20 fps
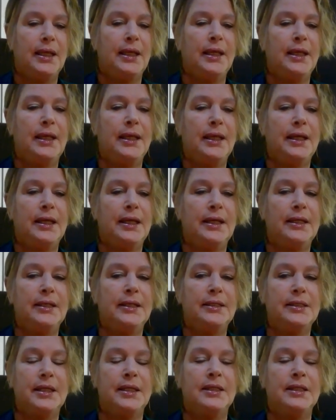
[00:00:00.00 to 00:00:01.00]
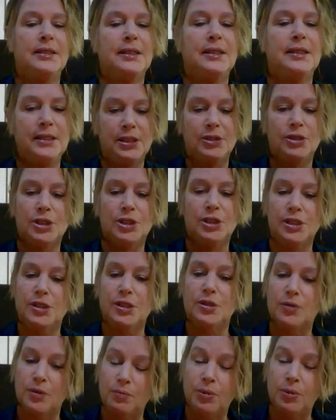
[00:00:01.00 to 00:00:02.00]
and it's easier just
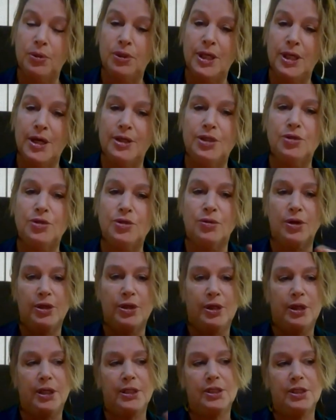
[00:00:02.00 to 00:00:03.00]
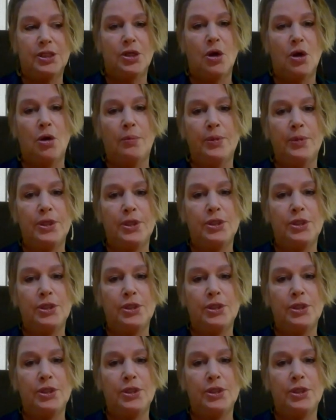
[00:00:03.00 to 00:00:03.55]
to pull out a drawer than it is to open a